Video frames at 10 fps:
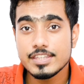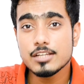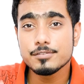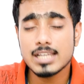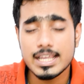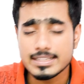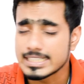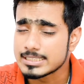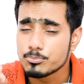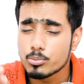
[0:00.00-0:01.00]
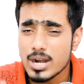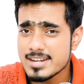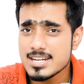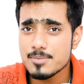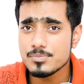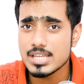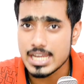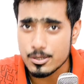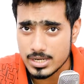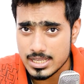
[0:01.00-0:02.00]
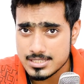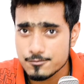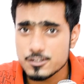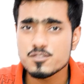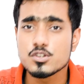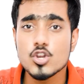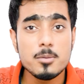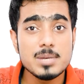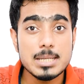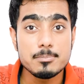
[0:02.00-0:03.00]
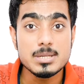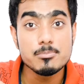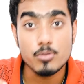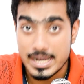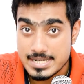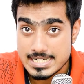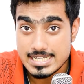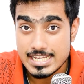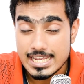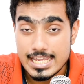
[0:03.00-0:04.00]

think of it like this. Brighten up the areas which would normally be brightened